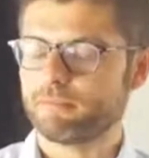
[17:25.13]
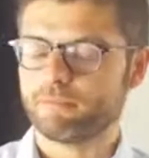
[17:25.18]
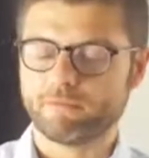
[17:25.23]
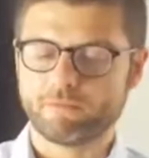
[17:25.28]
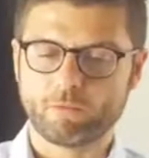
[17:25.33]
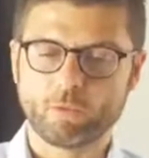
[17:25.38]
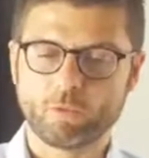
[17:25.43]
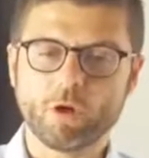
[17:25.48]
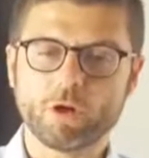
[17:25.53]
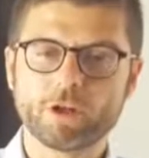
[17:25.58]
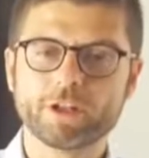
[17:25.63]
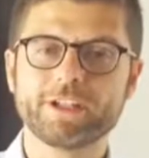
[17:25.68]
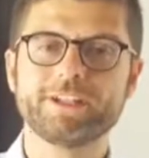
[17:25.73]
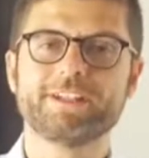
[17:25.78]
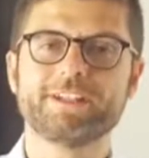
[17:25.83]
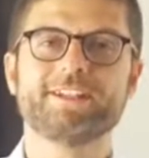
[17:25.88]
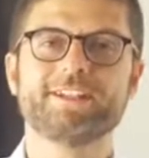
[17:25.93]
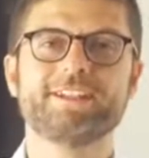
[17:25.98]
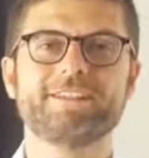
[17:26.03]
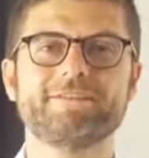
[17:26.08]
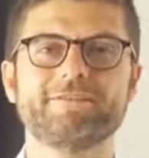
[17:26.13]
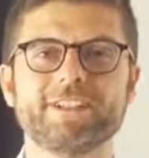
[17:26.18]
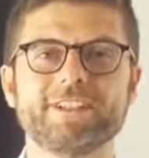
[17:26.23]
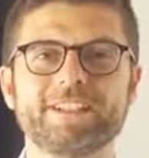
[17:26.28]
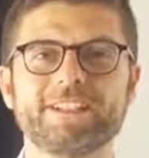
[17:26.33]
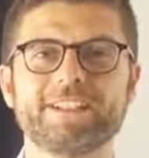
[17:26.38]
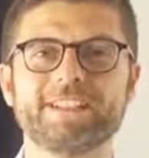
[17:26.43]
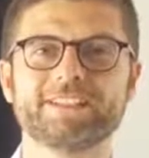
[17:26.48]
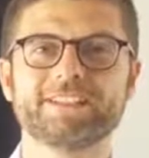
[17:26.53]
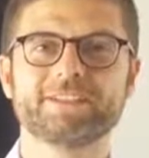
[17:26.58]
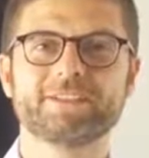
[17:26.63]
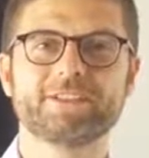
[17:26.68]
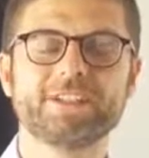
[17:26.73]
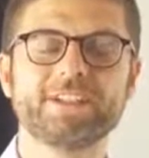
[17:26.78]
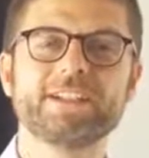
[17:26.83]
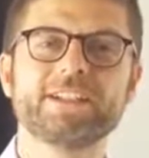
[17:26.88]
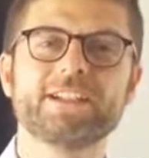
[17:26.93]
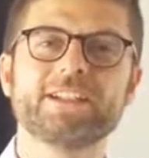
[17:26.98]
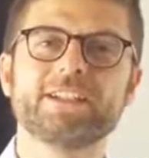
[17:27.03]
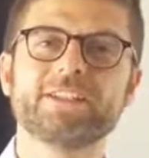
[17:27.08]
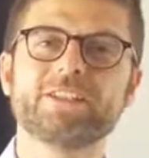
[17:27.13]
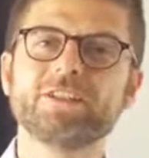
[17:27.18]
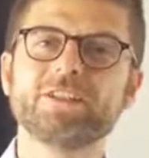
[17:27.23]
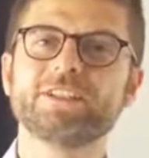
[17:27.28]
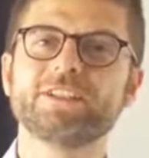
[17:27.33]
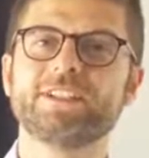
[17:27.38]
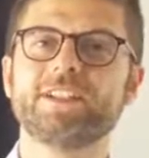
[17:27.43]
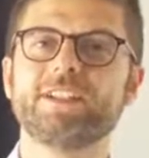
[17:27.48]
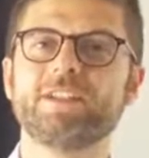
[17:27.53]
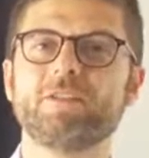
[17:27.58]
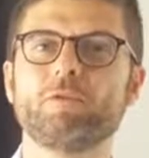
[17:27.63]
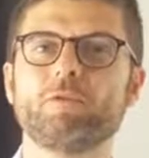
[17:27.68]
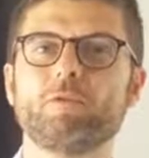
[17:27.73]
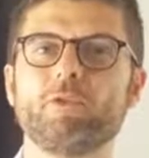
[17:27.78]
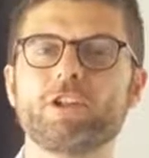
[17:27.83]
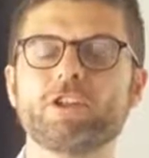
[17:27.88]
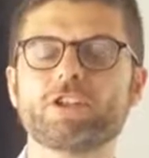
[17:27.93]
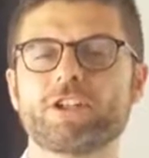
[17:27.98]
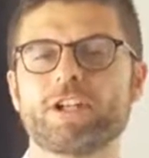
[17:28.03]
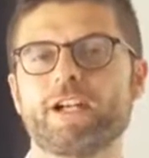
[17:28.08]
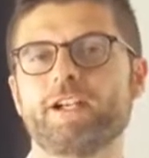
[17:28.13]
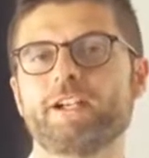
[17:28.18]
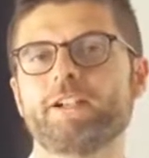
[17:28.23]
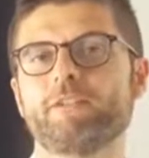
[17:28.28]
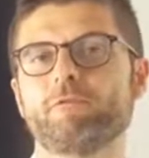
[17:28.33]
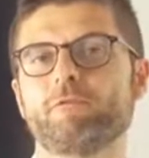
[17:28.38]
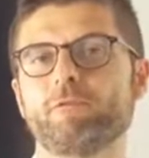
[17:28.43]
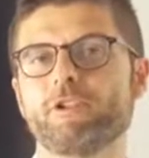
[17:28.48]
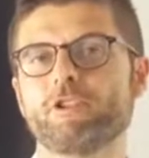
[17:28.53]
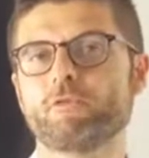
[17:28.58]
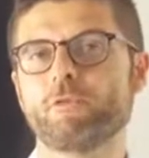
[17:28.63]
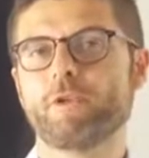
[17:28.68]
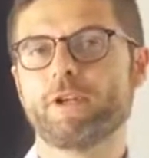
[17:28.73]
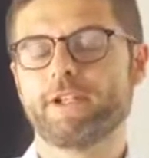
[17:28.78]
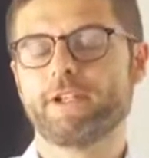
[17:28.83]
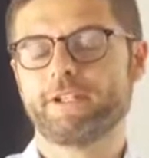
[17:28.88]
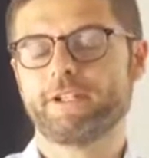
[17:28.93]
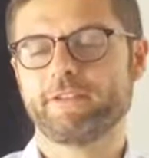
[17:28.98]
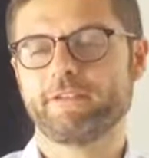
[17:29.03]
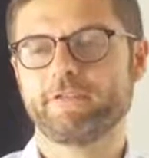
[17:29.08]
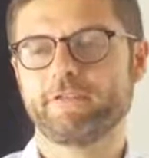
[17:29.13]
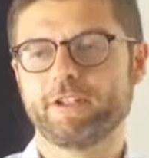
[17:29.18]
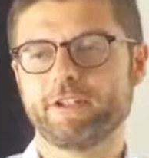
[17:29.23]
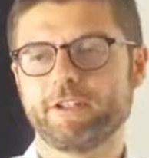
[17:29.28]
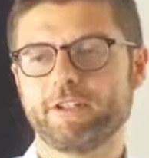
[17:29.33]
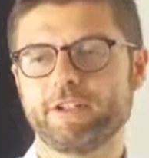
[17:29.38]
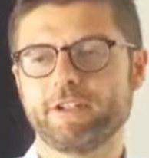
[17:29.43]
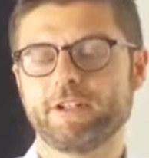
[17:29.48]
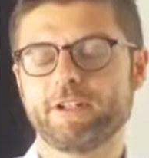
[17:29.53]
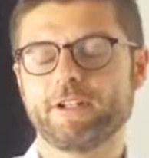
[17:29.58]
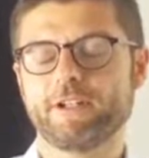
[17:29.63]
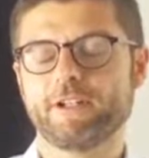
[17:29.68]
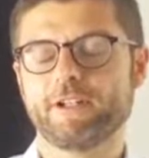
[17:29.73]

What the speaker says: walking in the history to see which were the